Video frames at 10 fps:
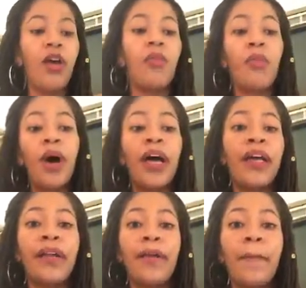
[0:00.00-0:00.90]

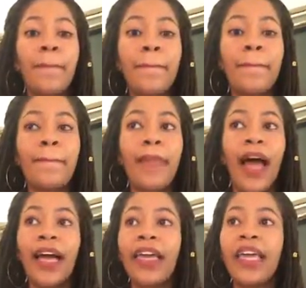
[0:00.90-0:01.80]
One,
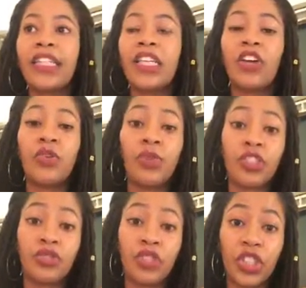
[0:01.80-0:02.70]
I can't tell you
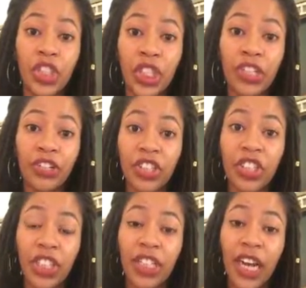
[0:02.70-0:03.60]
what you should or
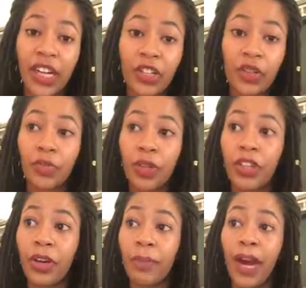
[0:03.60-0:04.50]
should not do
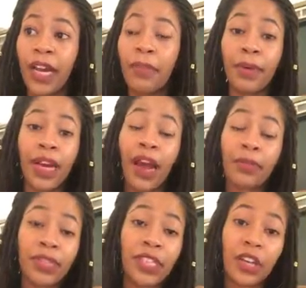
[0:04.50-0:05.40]
with your body, but I
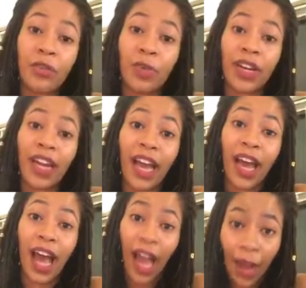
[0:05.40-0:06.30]
will tell you what
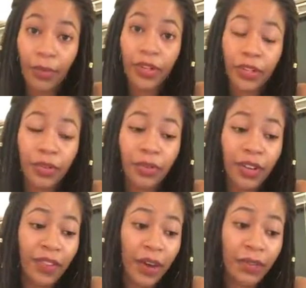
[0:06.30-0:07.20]
I would do
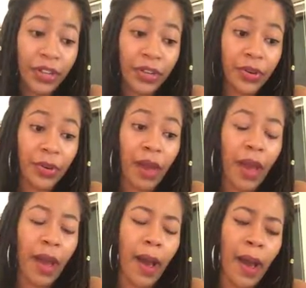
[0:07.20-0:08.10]
if I were you.
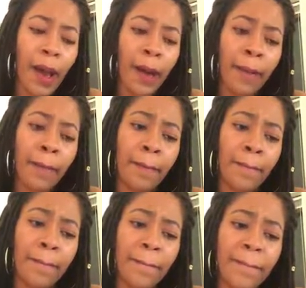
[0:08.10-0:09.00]
I
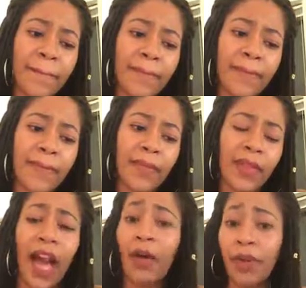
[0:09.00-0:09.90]

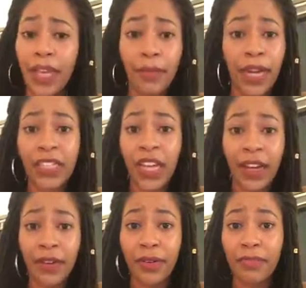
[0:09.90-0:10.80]
would keep my child.
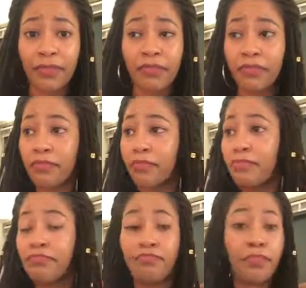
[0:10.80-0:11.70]

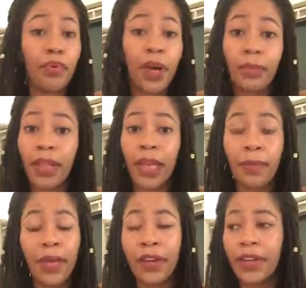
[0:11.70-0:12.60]
Point
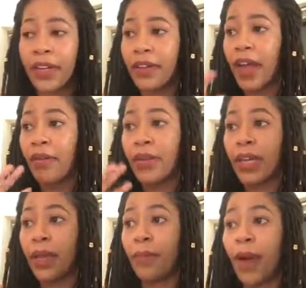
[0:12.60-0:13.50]
blank, period.
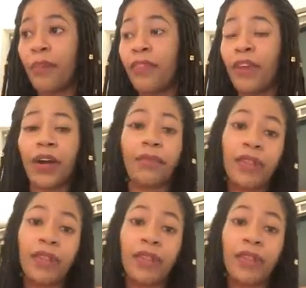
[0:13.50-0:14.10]
I'm a firm